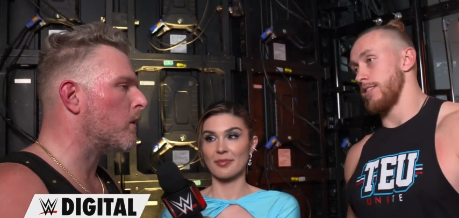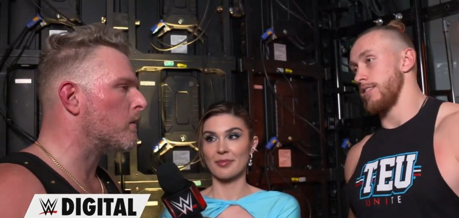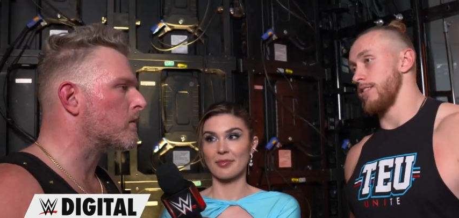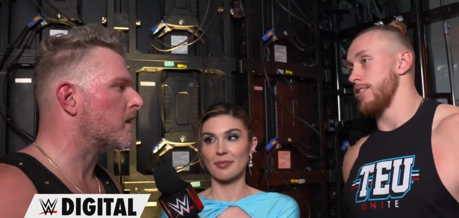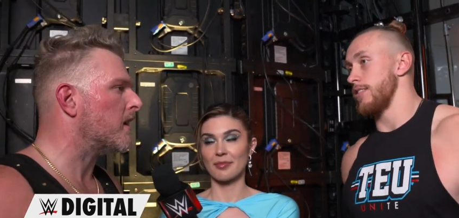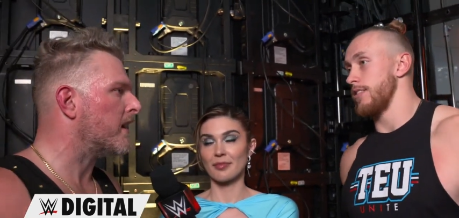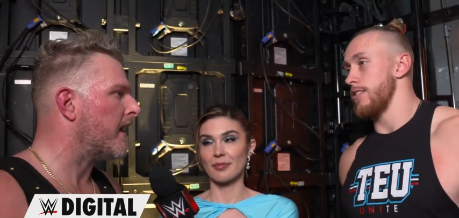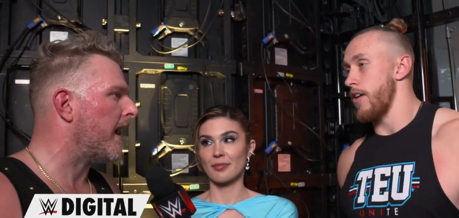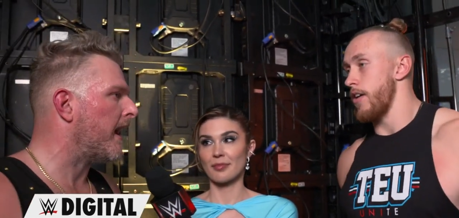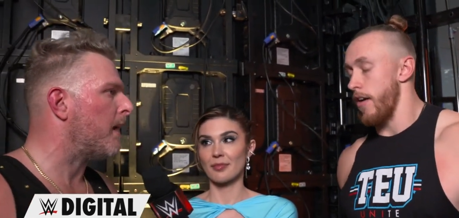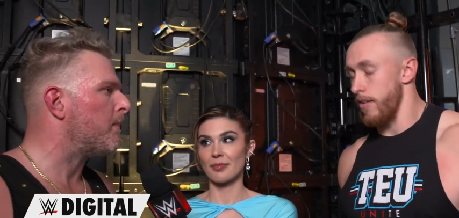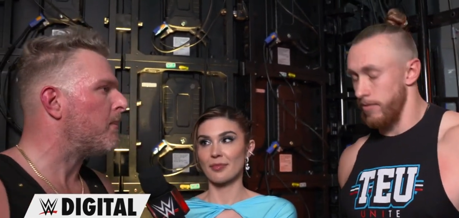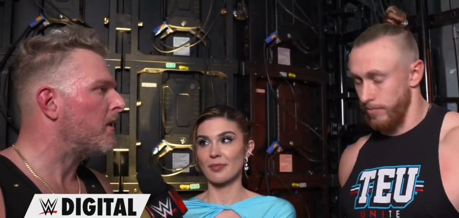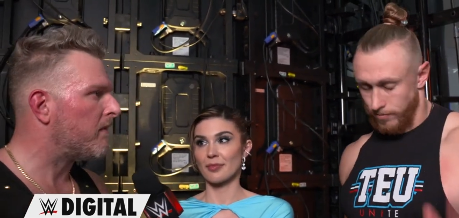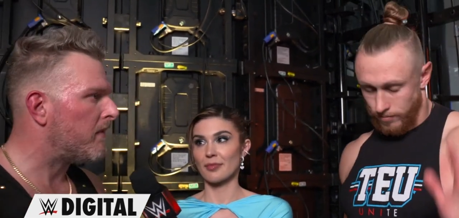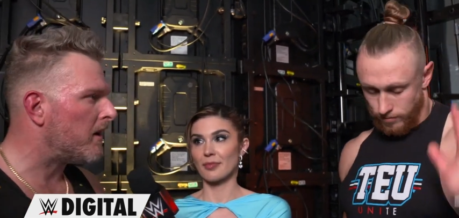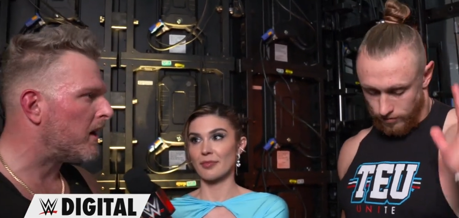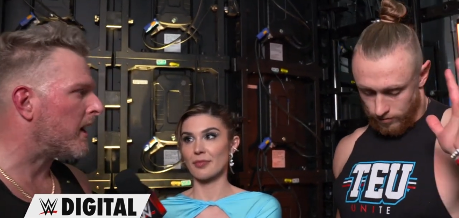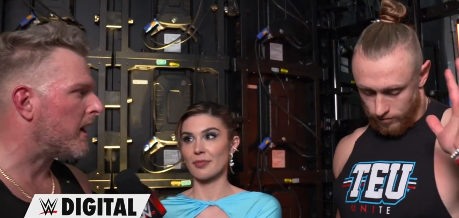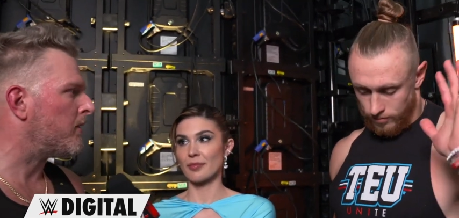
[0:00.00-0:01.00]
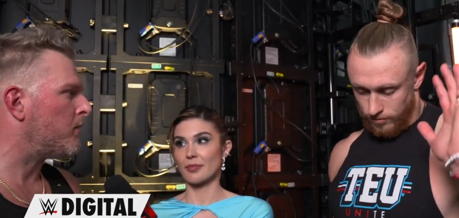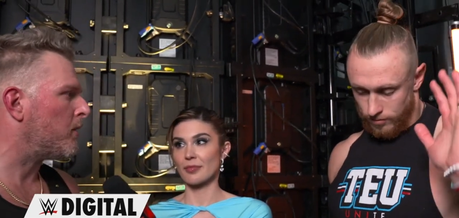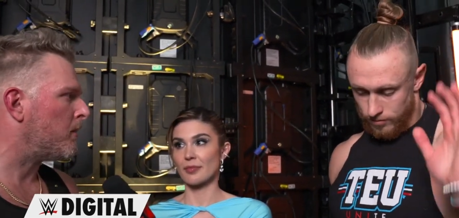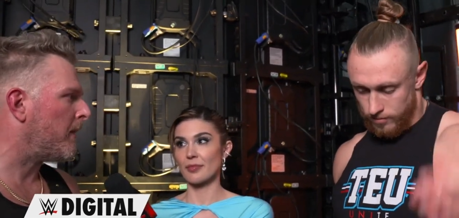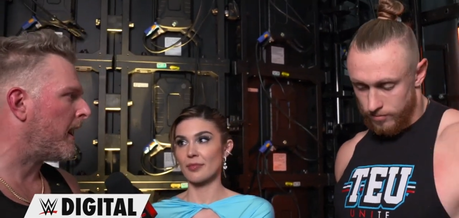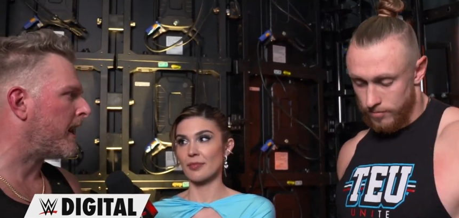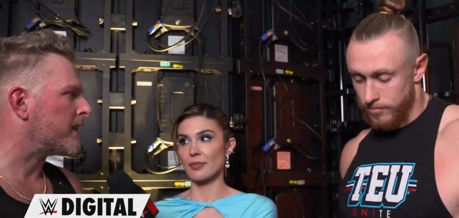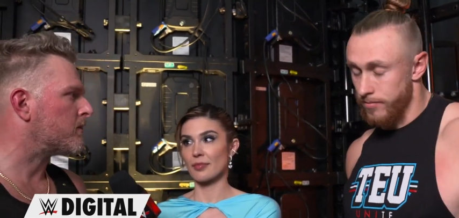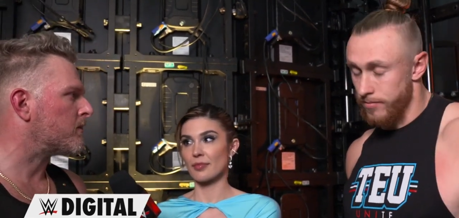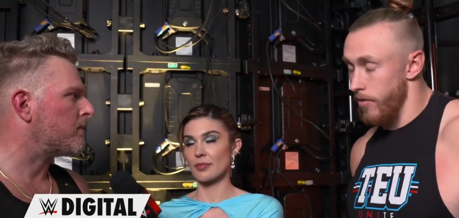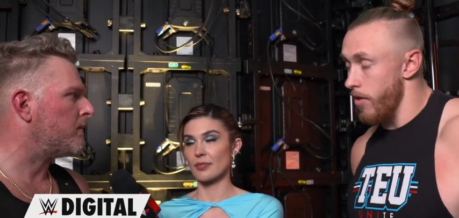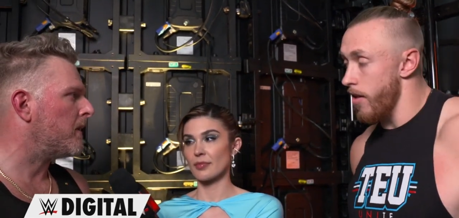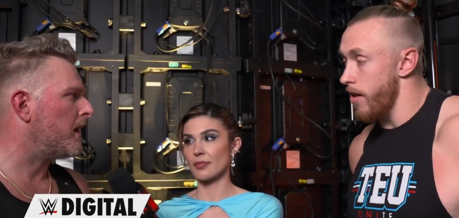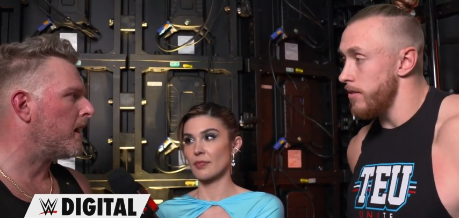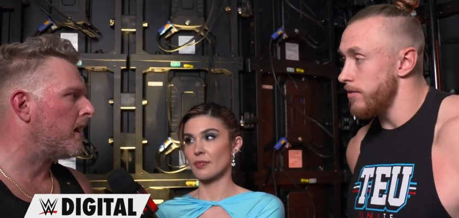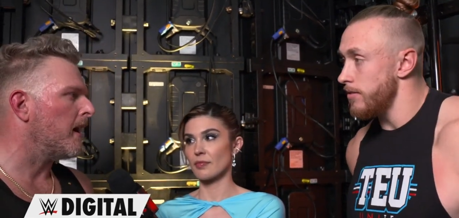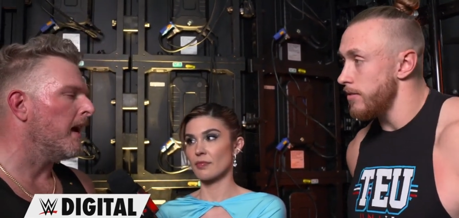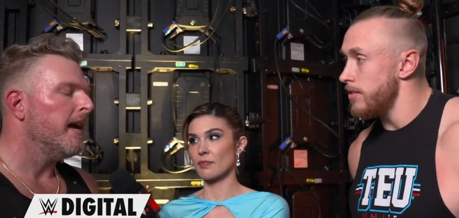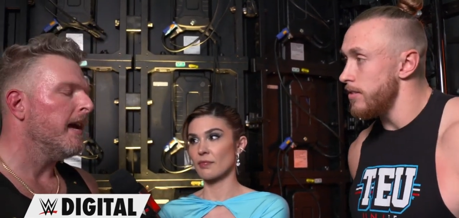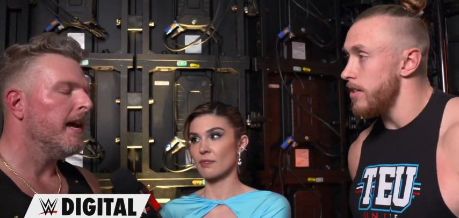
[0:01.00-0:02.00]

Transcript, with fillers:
Speaker 1: what was going to happen if he got into a match with me.